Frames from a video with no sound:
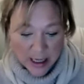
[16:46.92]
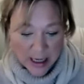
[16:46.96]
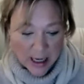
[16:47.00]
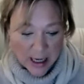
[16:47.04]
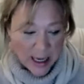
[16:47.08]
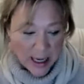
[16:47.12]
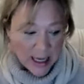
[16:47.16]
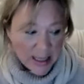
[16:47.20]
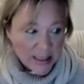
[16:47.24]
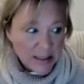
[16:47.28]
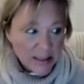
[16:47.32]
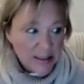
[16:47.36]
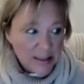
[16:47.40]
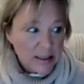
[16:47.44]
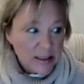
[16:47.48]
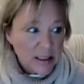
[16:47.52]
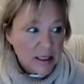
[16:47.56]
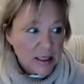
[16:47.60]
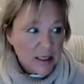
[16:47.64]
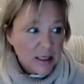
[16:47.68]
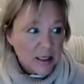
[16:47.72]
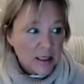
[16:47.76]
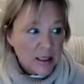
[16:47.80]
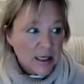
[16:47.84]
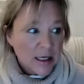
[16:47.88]
And
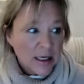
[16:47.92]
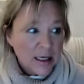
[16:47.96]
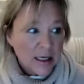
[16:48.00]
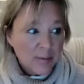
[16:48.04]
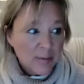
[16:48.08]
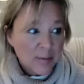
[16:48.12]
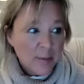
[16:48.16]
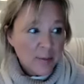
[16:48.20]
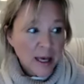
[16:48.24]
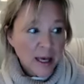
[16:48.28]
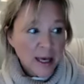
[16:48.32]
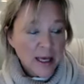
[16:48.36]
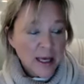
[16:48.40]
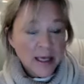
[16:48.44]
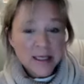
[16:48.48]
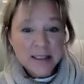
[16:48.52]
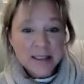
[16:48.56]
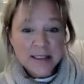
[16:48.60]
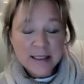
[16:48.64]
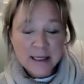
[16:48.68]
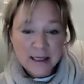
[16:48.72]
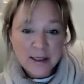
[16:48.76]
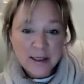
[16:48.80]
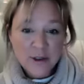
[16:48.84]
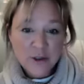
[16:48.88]
keep paying
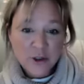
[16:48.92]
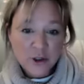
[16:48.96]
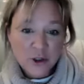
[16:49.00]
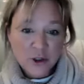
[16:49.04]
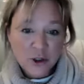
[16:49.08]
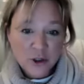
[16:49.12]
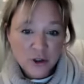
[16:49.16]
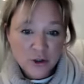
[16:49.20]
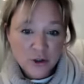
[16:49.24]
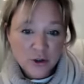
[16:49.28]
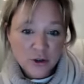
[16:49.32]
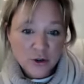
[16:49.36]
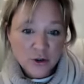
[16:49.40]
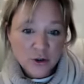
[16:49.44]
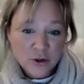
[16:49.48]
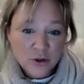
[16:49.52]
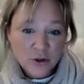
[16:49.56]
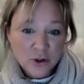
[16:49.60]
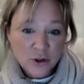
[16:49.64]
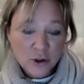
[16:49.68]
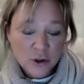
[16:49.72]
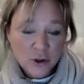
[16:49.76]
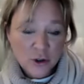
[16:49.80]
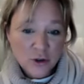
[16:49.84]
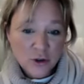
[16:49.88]
attention
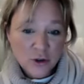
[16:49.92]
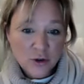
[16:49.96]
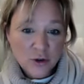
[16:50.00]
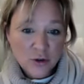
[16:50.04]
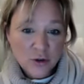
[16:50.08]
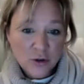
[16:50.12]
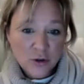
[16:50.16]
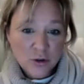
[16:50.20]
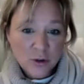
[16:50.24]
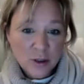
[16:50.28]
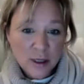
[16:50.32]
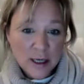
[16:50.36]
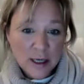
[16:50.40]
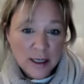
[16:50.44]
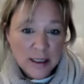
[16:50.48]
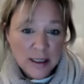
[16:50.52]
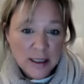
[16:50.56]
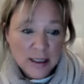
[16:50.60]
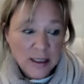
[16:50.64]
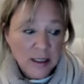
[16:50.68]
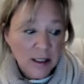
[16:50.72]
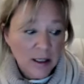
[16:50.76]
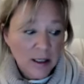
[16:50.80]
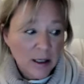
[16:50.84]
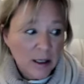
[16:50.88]
to
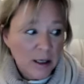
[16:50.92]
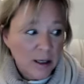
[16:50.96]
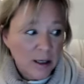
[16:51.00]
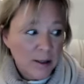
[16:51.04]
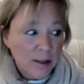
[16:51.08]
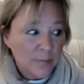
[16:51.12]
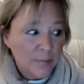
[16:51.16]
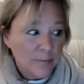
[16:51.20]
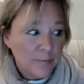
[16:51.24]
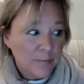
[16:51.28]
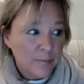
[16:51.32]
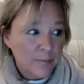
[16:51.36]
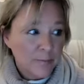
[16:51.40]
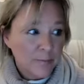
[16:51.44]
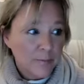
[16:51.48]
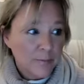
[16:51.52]
any um,